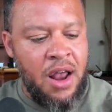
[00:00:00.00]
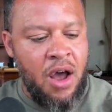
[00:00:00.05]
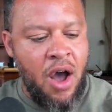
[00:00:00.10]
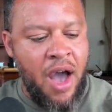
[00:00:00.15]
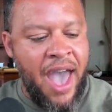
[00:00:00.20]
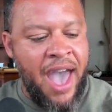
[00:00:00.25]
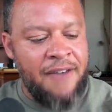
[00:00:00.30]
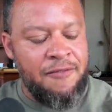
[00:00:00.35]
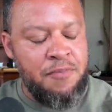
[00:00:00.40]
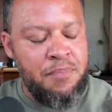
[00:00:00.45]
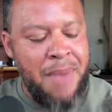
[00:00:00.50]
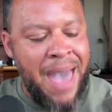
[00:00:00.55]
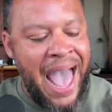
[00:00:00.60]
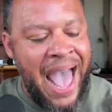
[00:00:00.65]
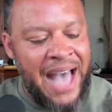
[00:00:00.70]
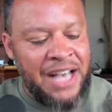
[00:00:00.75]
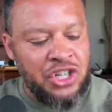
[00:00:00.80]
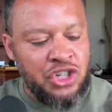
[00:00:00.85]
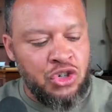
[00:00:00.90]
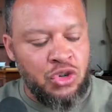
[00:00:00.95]
have
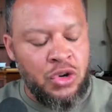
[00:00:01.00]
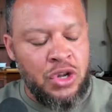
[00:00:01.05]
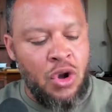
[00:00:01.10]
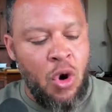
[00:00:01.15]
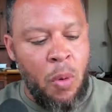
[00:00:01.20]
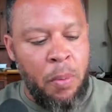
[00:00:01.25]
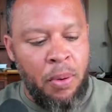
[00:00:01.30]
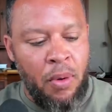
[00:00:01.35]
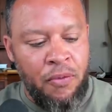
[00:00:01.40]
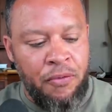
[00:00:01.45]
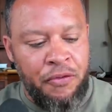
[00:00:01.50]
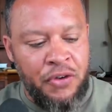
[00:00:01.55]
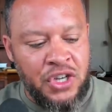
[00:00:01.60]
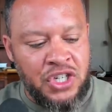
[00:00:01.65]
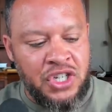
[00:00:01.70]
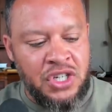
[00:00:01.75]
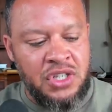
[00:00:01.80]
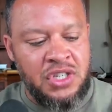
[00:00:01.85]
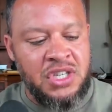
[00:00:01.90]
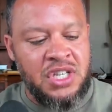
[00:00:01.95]
mastery or
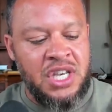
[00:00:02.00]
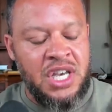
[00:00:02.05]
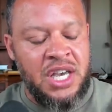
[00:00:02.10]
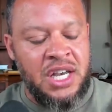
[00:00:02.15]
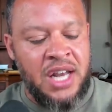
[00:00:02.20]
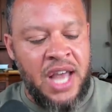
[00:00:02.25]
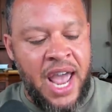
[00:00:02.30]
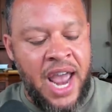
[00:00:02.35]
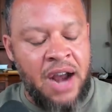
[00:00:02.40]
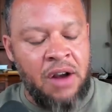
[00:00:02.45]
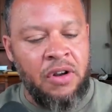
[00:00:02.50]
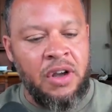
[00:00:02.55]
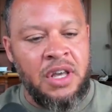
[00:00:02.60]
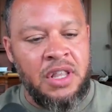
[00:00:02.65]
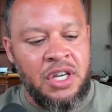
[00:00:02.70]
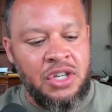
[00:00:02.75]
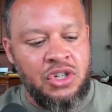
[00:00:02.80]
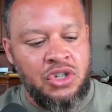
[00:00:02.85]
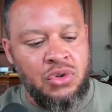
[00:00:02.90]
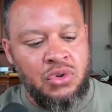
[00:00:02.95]
proficiency in an area
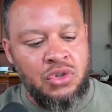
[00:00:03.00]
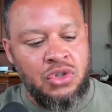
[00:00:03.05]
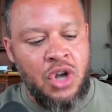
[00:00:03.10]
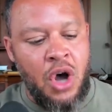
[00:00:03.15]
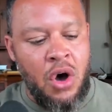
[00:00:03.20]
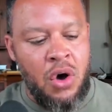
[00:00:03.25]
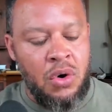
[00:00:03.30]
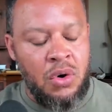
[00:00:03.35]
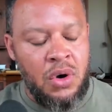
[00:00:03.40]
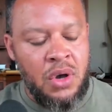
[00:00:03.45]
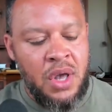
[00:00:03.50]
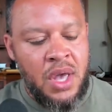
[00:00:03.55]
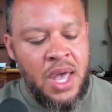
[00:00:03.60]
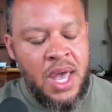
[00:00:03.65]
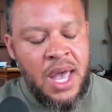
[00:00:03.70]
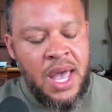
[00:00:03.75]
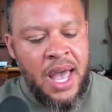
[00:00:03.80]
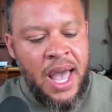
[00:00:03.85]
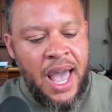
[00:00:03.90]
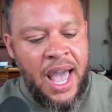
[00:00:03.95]
that you don't,
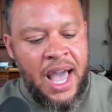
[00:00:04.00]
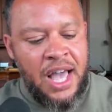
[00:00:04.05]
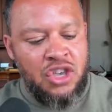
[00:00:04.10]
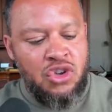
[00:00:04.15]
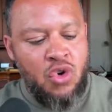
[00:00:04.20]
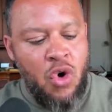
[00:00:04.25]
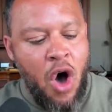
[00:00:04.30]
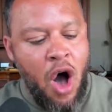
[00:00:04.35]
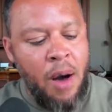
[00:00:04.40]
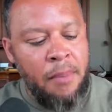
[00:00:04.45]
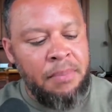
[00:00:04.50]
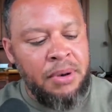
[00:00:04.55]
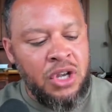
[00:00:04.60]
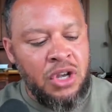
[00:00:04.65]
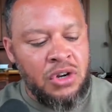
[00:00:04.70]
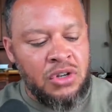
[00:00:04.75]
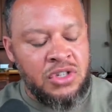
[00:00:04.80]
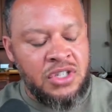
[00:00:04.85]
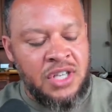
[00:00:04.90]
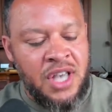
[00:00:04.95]
and you humble
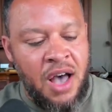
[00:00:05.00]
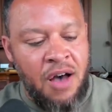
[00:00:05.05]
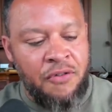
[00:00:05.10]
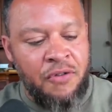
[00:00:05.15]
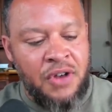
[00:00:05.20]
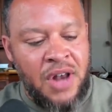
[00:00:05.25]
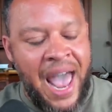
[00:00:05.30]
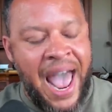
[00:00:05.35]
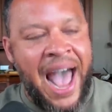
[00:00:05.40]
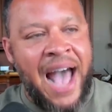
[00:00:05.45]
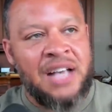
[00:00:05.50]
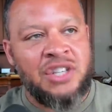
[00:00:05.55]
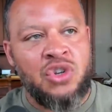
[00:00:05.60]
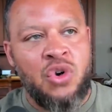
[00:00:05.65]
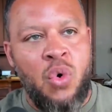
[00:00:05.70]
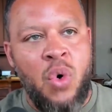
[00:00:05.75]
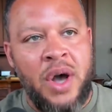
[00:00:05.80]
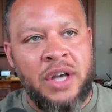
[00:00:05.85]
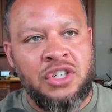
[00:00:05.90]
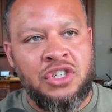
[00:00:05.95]
yourself and ask
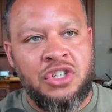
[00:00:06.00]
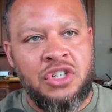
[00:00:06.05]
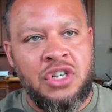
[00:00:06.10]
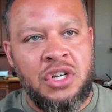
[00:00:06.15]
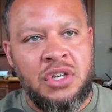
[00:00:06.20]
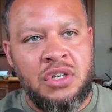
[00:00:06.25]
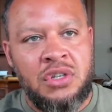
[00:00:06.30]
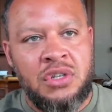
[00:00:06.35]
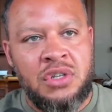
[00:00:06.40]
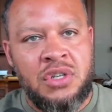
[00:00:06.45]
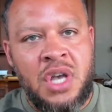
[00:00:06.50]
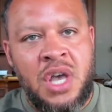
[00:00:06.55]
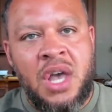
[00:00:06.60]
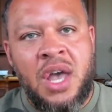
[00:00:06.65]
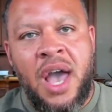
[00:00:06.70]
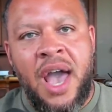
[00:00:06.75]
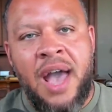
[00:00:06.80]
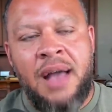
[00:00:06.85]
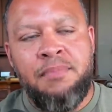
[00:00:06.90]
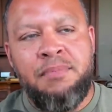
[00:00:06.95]
questions
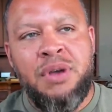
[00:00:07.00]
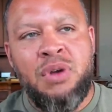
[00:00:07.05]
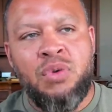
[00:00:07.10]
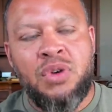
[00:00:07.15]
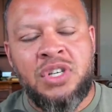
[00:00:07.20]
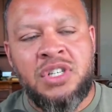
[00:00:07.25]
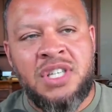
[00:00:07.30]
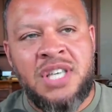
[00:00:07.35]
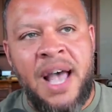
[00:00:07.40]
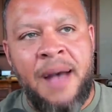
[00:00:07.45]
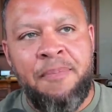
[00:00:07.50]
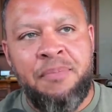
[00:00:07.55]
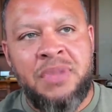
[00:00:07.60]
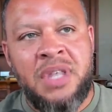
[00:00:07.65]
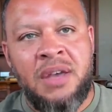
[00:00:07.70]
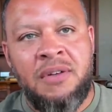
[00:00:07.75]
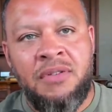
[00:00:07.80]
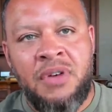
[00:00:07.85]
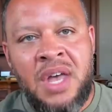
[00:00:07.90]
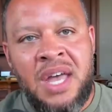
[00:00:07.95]
and be
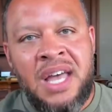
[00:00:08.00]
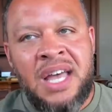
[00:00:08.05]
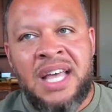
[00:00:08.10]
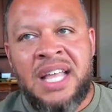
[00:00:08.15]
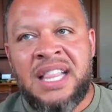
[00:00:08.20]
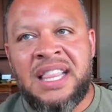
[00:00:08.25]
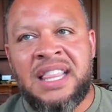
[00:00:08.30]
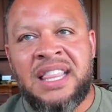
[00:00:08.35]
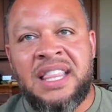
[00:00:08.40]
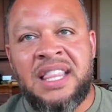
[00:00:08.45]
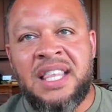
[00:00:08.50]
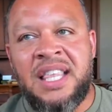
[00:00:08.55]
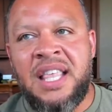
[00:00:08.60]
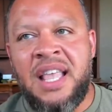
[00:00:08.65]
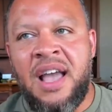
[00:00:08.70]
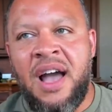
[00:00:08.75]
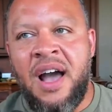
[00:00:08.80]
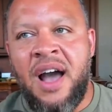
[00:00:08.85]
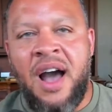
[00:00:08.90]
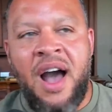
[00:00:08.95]
receptive.
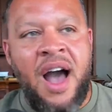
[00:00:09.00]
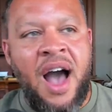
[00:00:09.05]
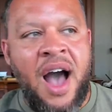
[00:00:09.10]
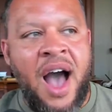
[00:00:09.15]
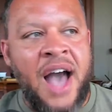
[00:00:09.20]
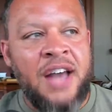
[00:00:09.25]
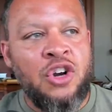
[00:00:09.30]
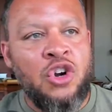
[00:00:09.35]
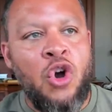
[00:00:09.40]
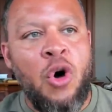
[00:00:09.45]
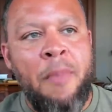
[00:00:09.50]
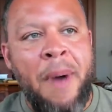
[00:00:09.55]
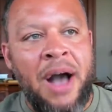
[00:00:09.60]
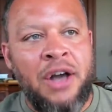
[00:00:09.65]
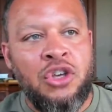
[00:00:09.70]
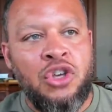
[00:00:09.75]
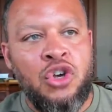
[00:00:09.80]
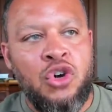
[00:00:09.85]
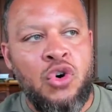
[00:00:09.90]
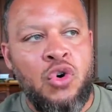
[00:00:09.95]
I don't know
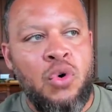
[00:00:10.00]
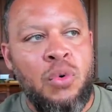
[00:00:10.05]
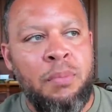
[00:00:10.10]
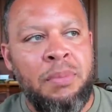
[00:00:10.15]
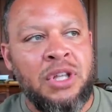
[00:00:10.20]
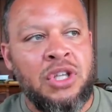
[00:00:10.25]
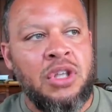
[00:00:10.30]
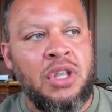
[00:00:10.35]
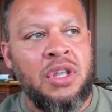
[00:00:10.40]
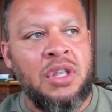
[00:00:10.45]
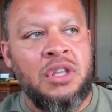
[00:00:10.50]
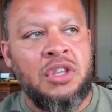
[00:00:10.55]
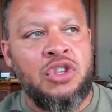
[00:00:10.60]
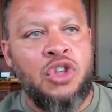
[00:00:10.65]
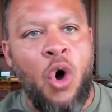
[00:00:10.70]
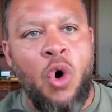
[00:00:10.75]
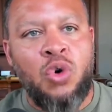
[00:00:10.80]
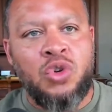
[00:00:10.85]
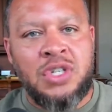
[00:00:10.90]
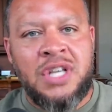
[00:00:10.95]
about you, but
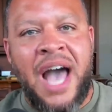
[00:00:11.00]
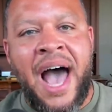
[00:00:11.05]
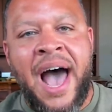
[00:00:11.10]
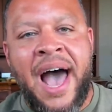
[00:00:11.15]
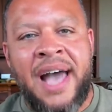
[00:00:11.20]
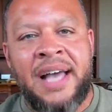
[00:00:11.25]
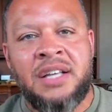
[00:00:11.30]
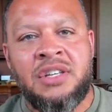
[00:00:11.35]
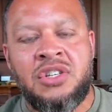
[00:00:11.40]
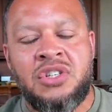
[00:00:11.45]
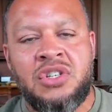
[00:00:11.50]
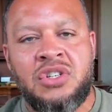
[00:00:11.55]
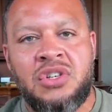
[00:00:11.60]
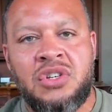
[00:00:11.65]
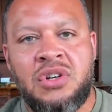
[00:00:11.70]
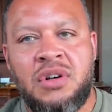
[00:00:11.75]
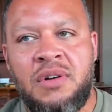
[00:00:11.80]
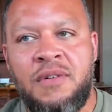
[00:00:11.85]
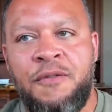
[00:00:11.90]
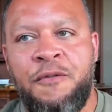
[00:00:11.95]
those guys
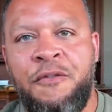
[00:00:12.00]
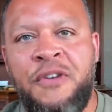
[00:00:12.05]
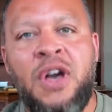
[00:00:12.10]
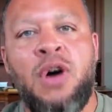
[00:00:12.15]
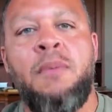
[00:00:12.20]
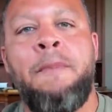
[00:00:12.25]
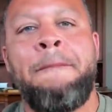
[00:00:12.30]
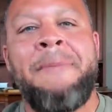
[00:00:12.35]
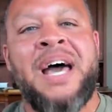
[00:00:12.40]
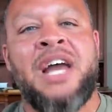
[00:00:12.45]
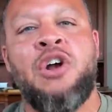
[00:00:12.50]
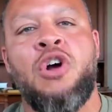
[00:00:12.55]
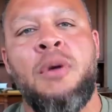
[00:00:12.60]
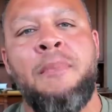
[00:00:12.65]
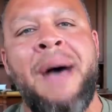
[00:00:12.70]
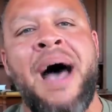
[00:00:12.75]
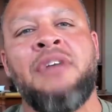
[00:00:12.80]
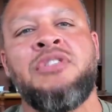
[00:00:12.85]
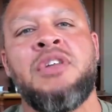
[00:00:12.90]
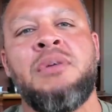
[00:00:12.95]
feel better
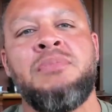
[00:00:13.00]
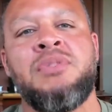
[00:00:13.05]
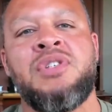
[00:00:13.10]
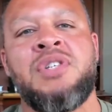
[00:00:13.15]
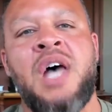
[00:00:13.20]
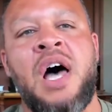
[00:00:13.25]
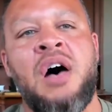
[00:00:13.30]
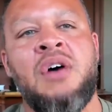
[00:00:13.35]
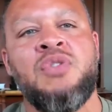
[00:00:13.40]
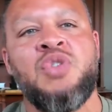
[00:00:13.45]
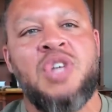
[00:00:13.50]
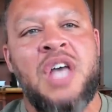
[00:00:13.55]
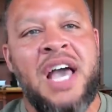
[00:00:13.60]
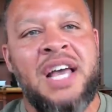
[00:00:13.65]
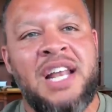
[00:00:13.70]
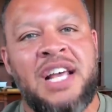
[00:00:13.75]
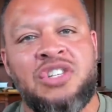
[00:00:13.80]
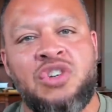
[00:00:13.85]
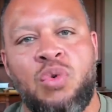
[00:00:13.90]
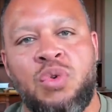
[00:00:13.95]
about themselves,
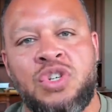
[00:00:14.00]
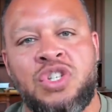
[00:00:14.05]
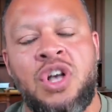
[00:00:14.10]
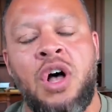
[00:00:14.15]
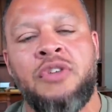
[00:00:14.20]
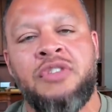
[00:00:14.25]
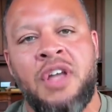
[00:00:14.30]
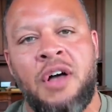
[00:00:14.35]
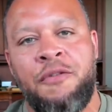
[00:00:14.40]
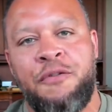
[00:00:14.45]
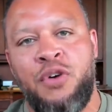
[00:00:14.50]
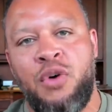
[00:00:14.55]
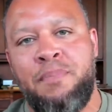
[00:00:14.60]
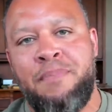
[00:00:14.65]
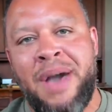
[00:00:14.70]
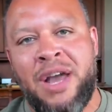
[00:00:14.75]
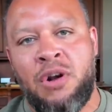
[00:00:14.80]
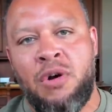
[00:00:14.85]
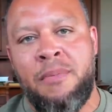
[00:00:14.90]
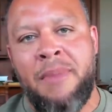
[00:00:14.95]
and as a result, they'll feel
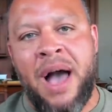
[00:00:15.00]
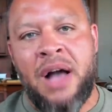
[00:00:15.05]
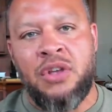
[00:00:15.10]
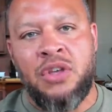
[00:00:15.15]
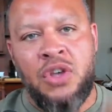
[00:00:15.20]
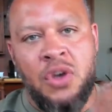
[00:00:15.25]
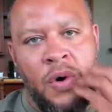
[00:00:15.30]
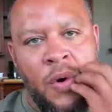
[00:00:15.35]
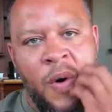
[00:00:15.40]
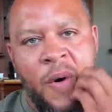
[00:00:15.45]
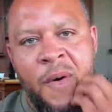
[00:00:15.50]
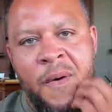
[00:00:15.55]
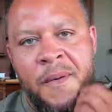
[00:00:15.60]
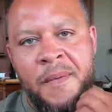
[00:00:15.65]
better about you.